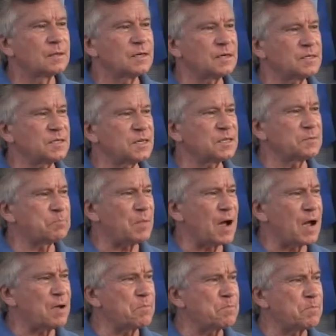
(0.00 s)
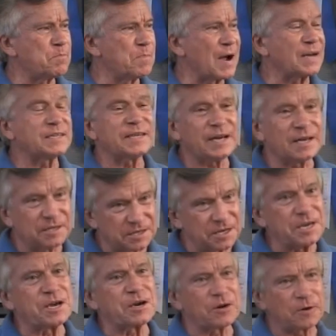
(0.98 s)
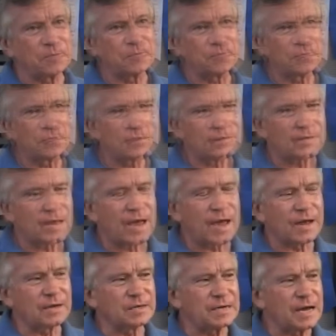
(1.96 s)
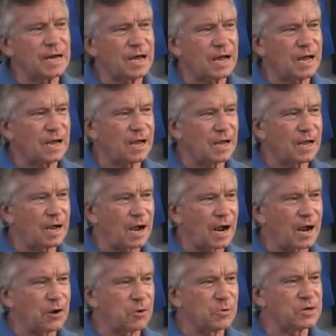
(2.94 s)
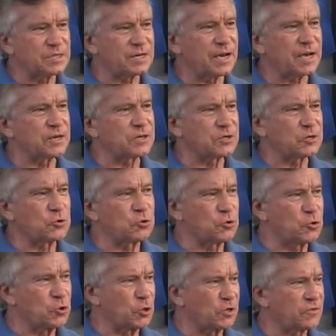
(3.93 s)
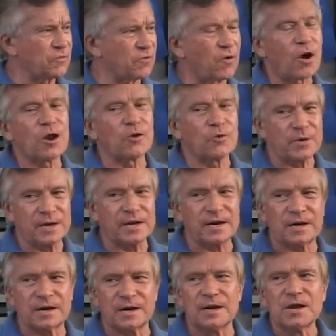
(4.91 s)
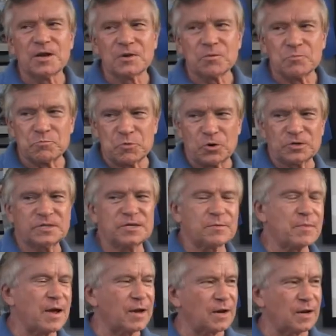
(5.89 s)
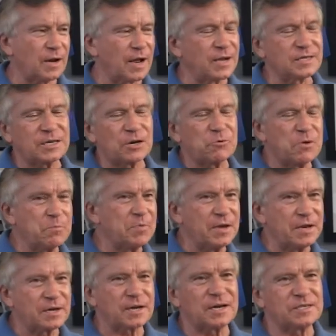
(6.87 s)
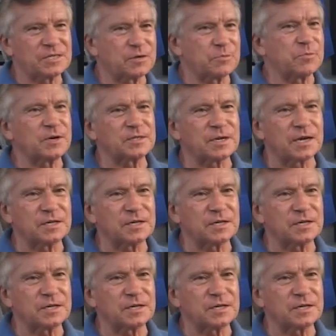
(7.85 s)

This is my my tenth year, and uh, I always had good following here. Most of my clients are repeat customers.